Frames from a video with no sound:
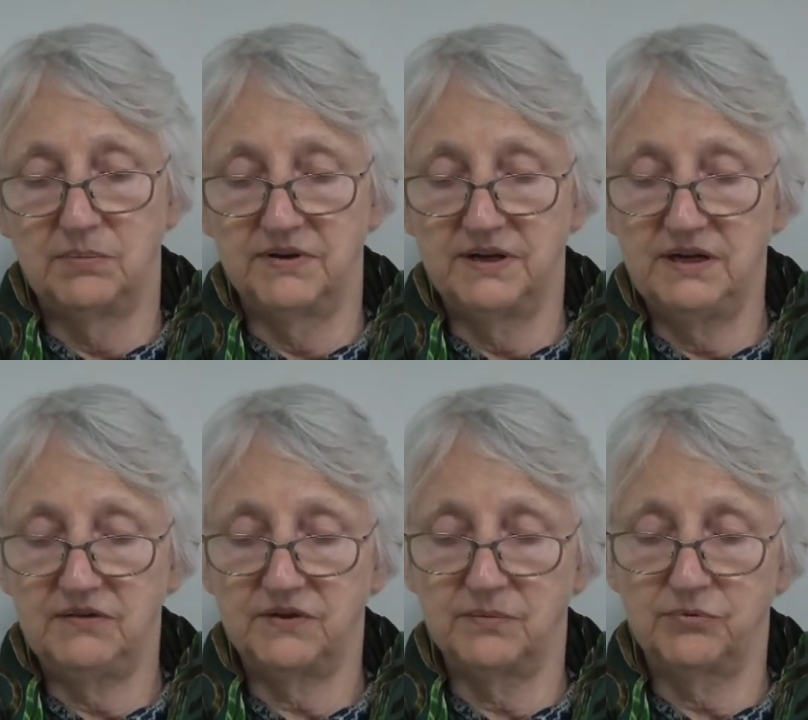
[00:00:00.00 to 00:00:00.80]
we
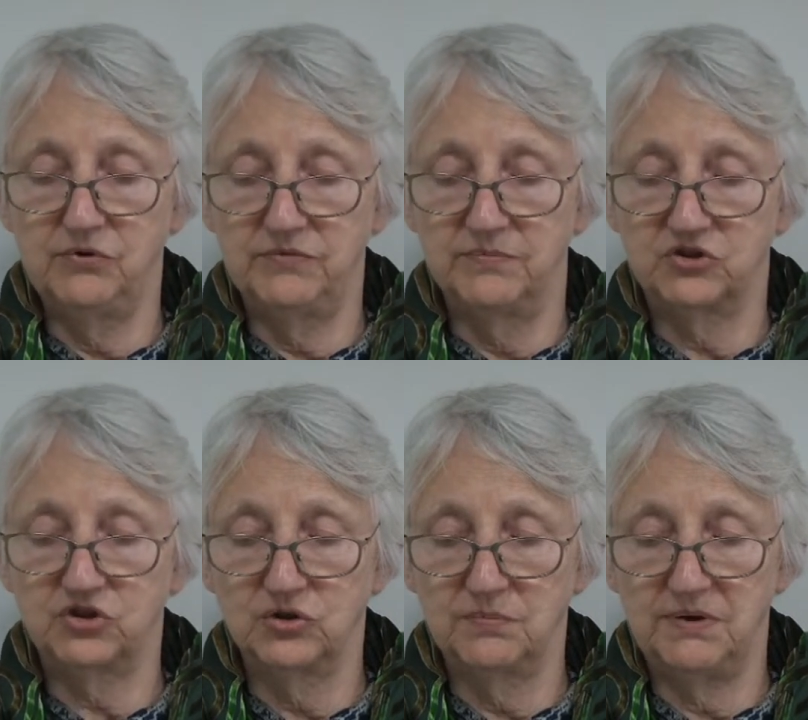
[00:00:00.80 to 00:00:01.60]
believe improvements
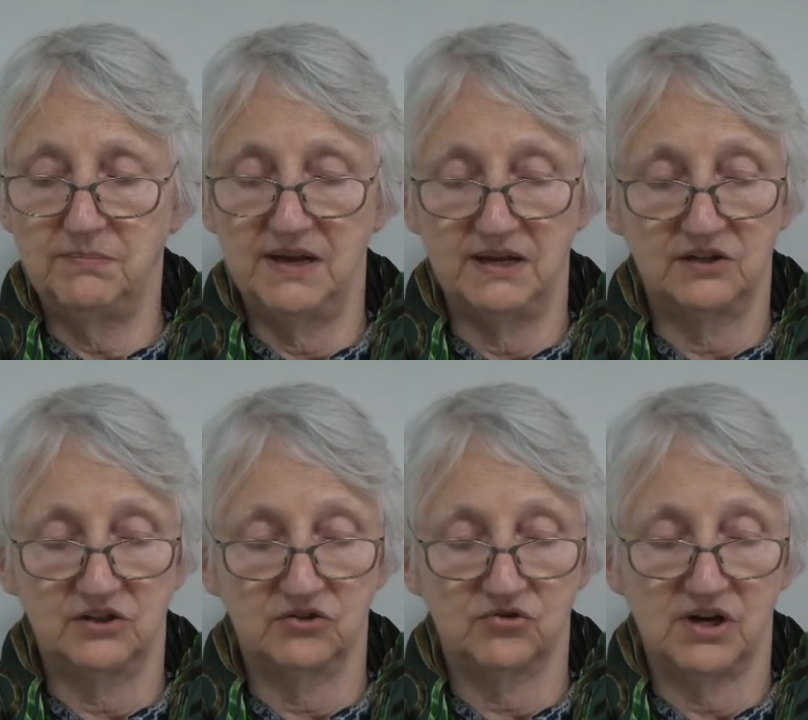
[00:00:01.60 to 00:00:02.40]
should be made
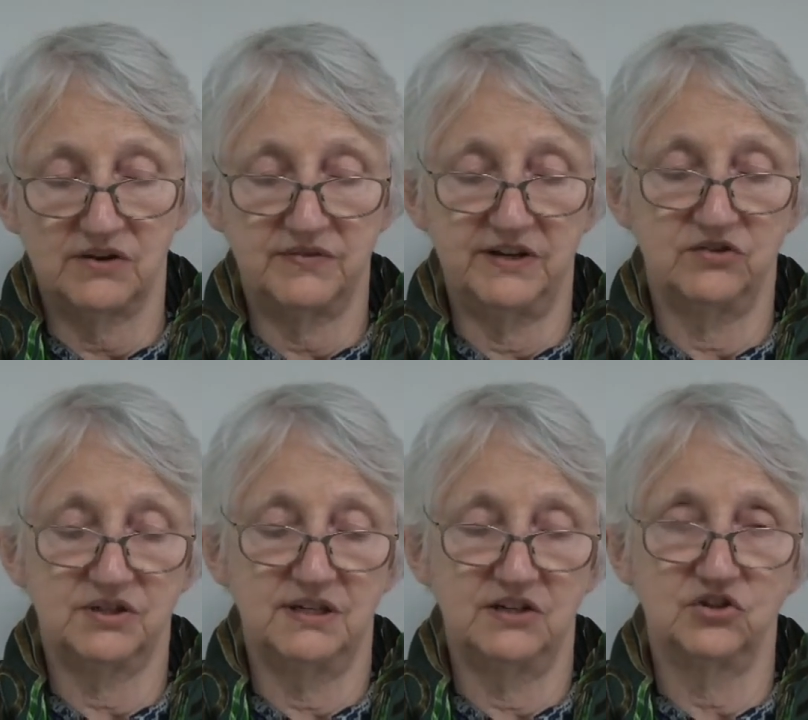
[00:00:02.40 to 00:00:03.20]
to the draft
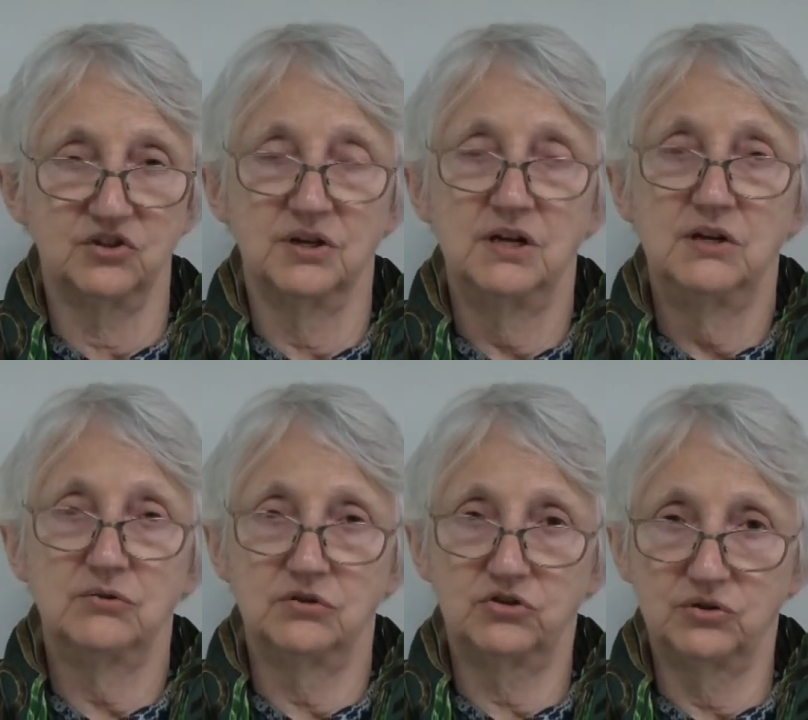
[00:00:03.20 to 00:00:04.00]
legislation
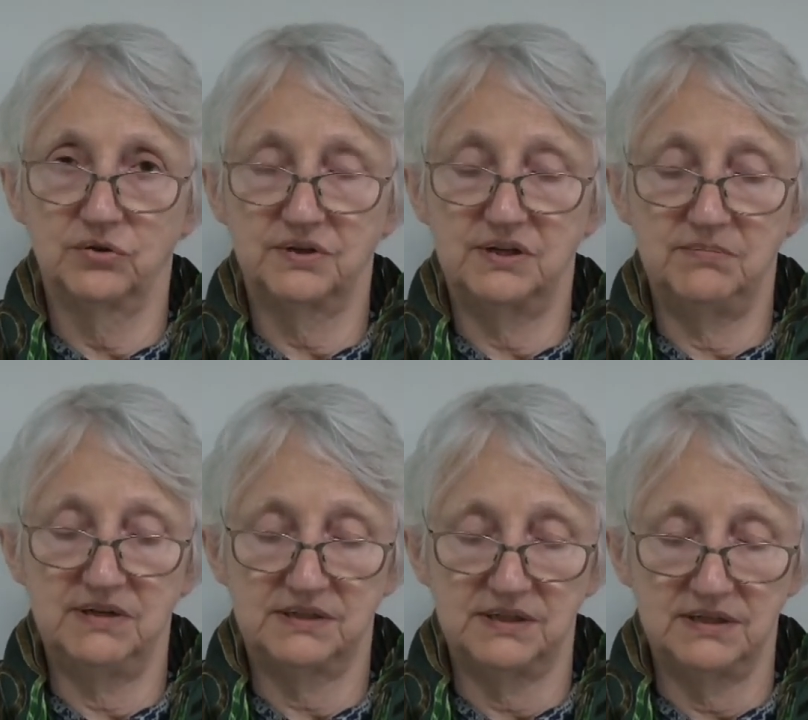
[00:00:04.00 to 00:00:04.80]
to ensure that it
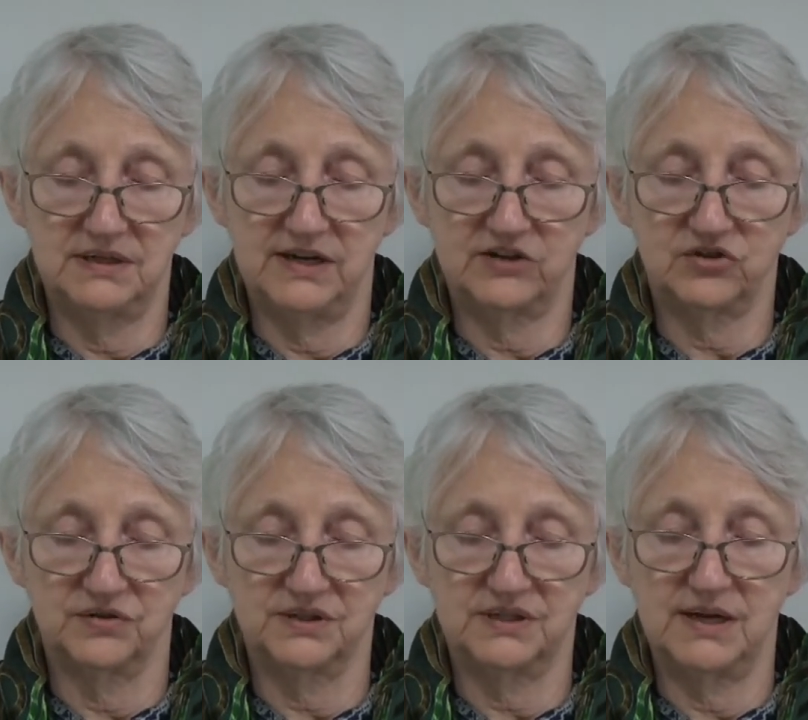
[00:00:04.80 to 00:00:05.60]
meets
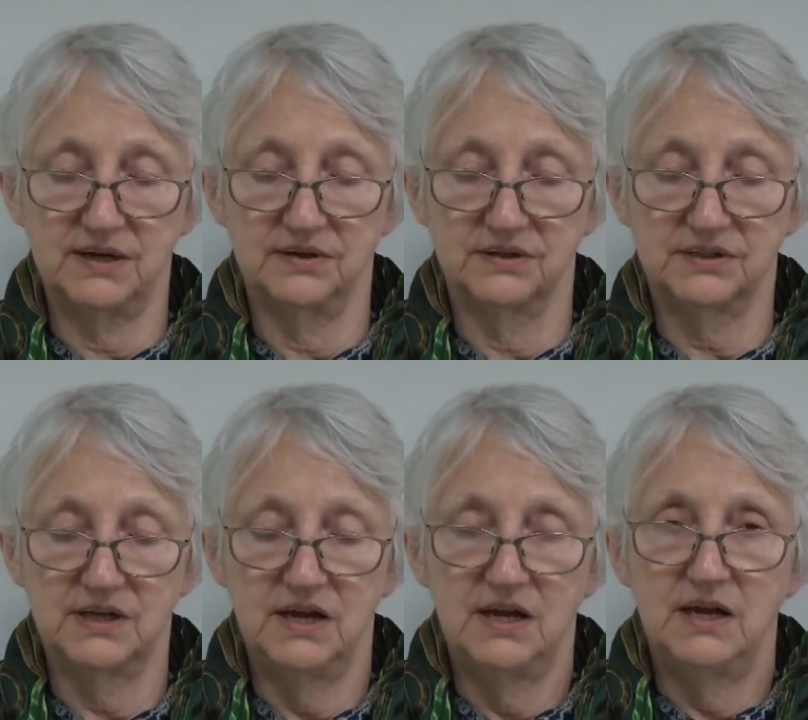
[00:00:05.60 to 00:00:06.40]
international
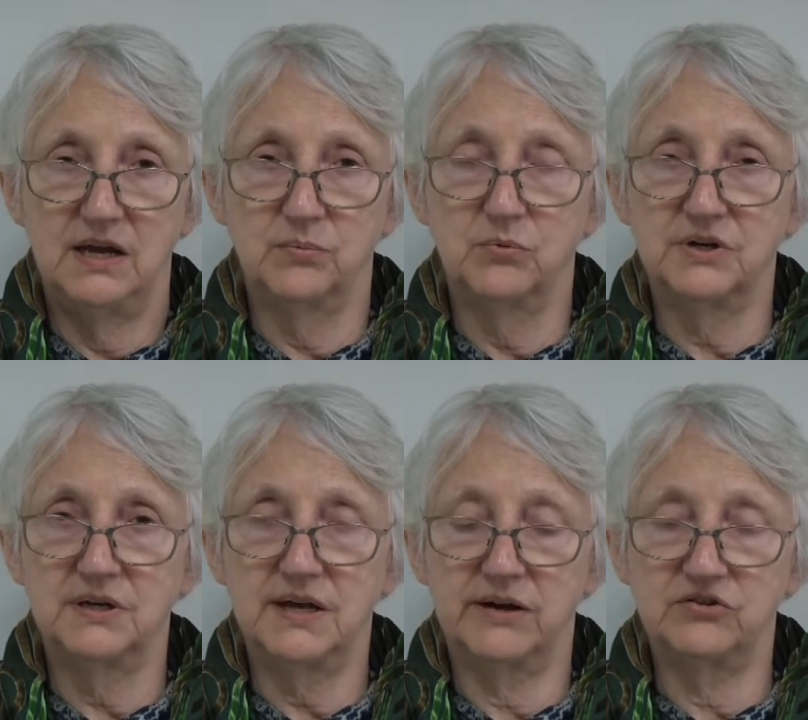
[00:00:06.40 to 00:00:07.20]
standards and would
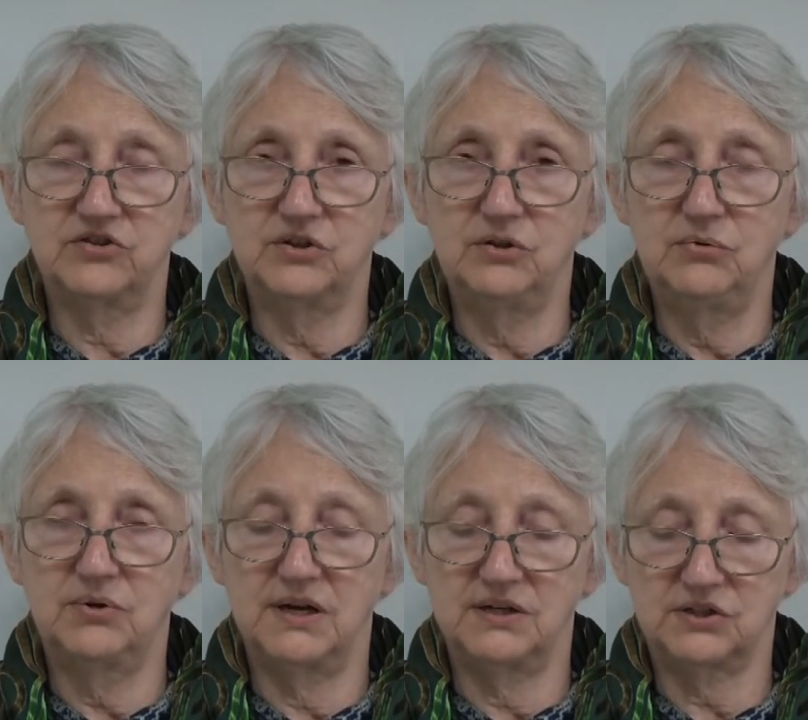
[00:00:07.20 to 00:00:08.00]
encourage the
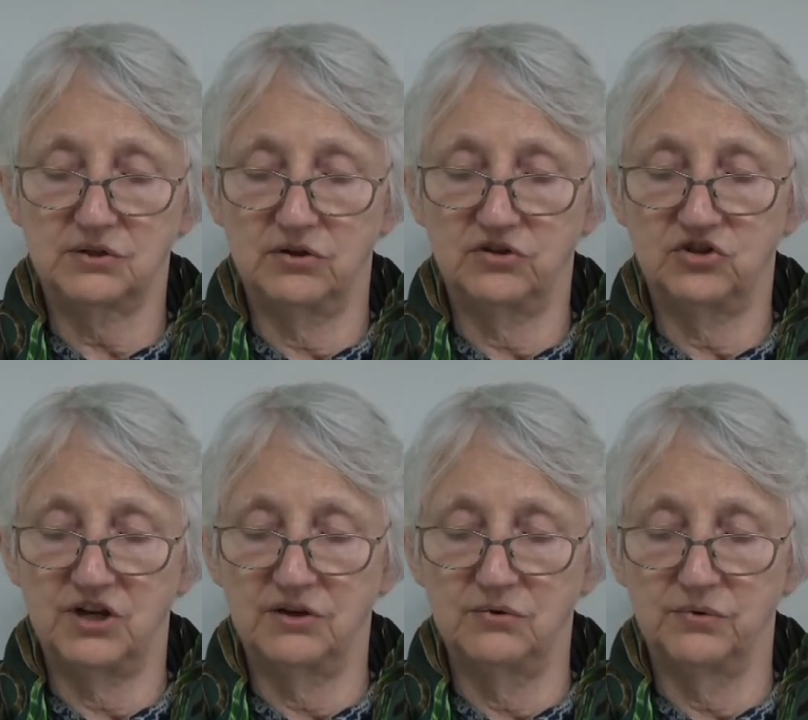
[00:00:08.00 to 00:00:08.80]
UK, Scottish
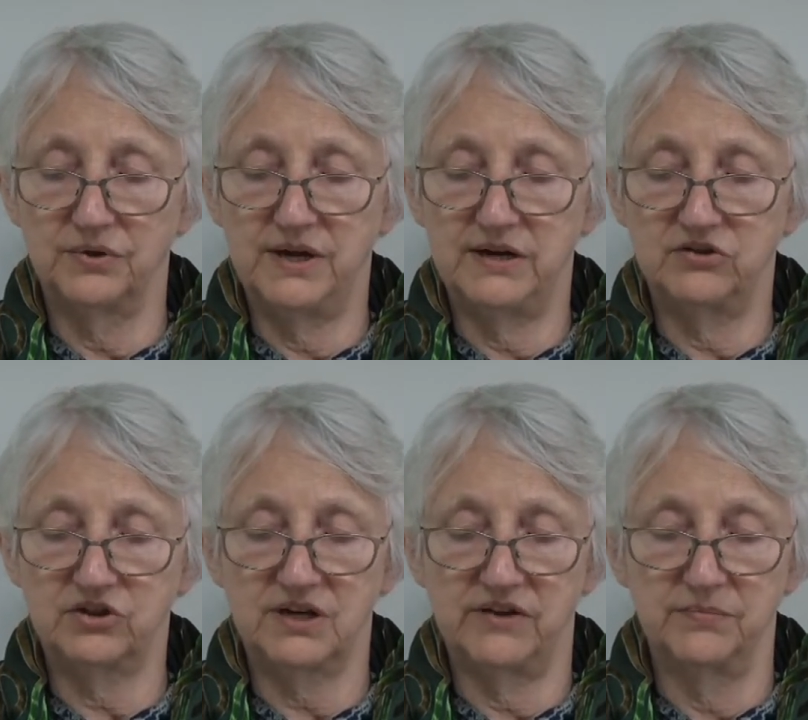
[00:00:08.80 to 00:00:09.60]
and Northern
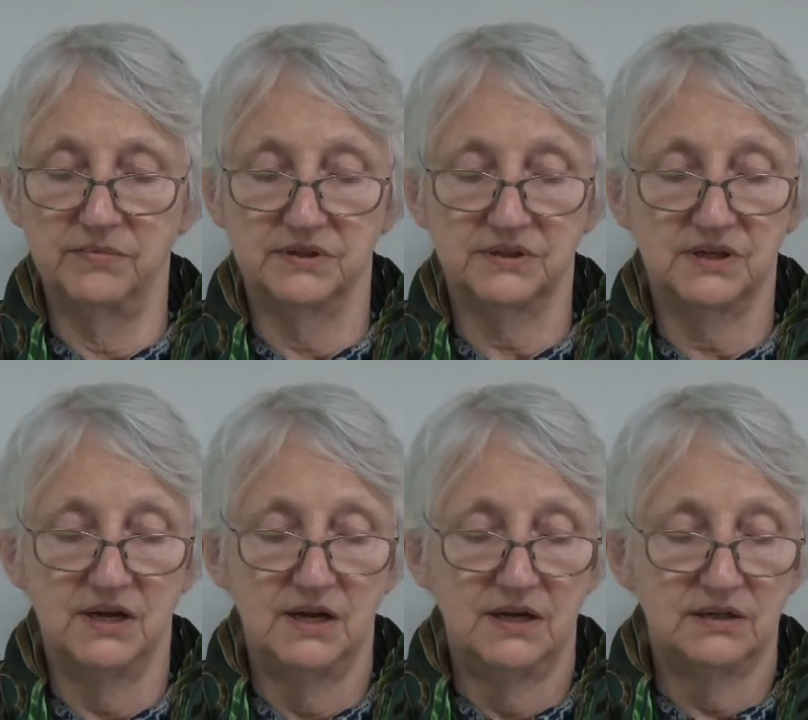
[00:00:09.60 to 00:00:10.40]
Irish governments
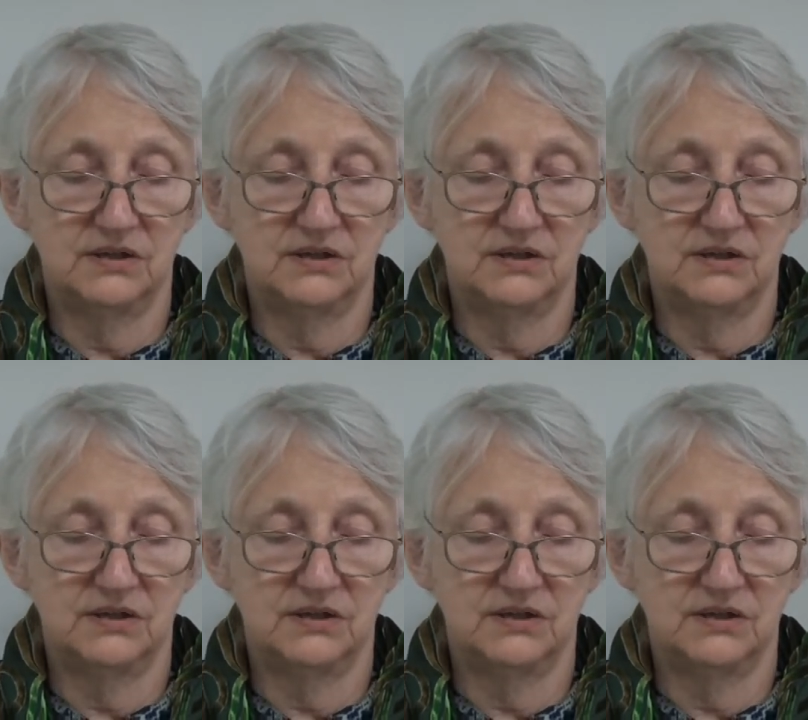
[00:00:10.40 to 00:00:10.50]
